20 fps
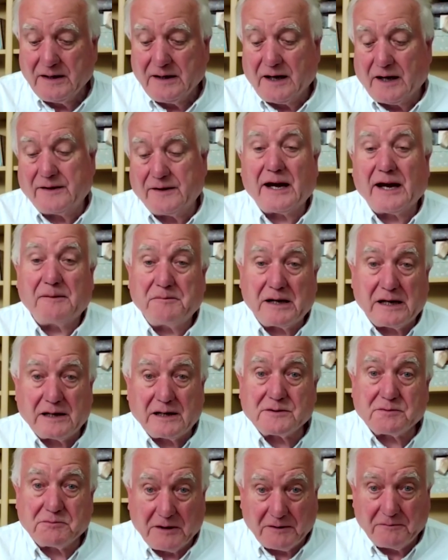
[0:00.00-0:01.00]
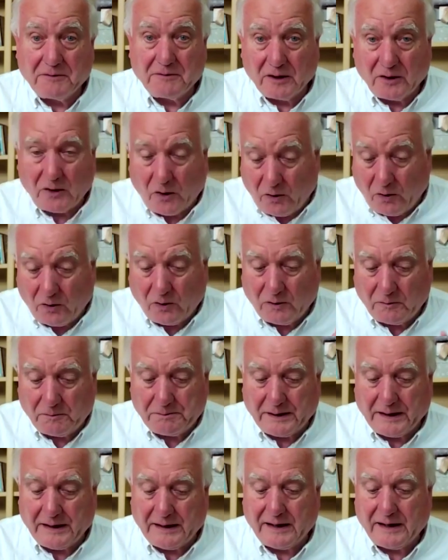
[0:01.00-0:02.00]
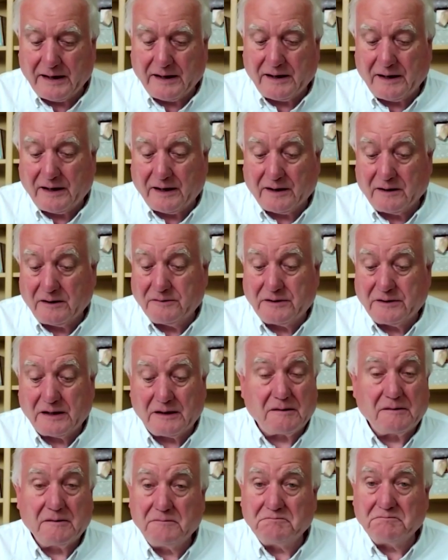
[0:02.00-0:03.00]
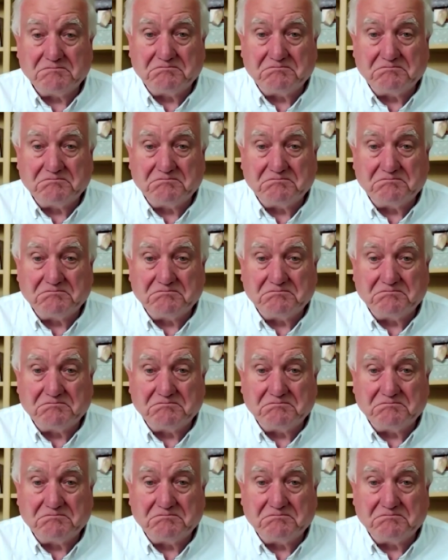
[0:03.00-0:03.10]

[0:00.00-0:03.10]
And that means we will all pay, including